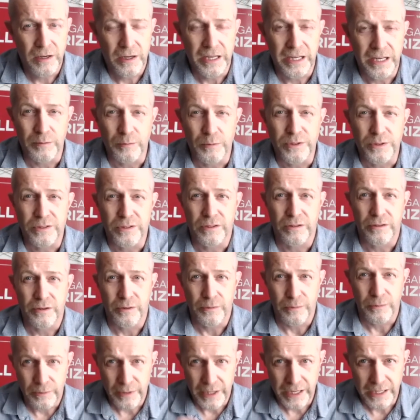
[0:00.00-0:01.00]
it was a
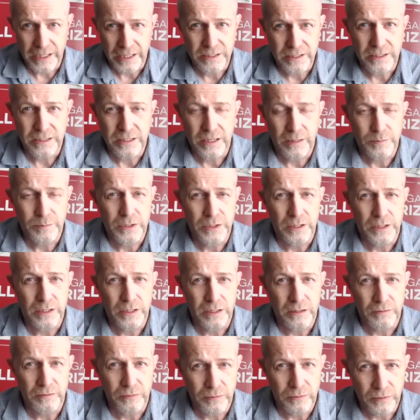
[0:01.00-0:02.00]
direct
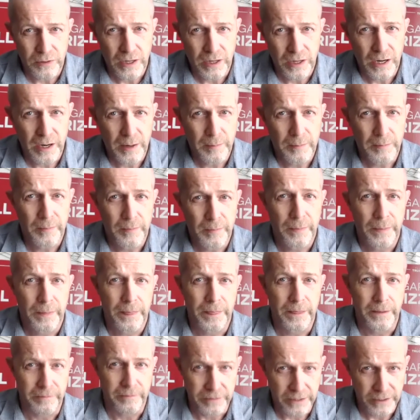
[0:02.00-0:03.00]
subsidy from
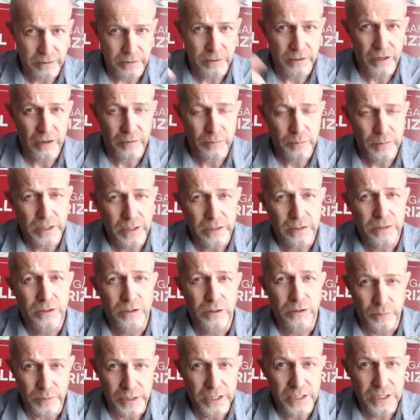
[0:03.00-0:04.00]
the federal government
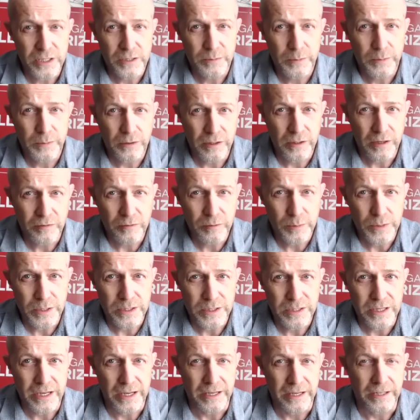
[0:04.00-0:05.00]
to municipal
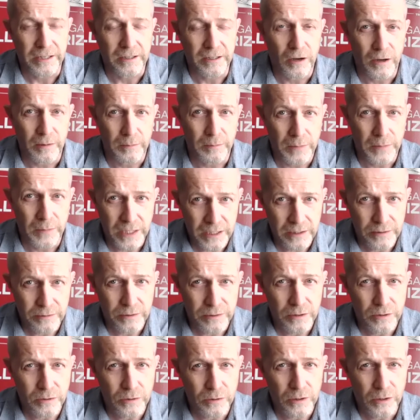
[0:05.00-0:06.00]
governments, and it got money out the
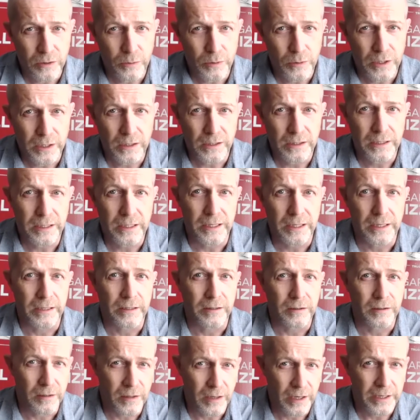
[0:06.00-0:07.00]
door quickly, and it
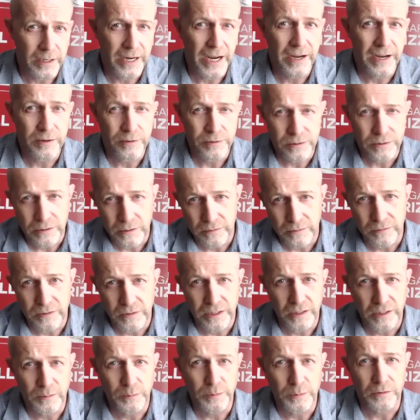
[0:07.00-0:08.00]
got housing
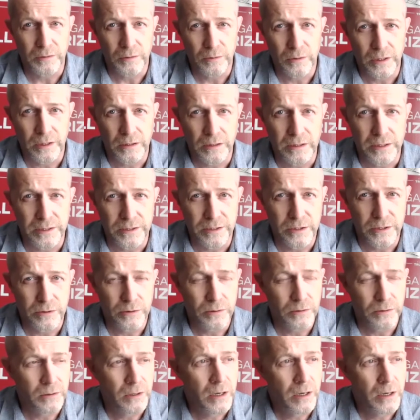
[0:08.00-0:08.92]
available quickly too.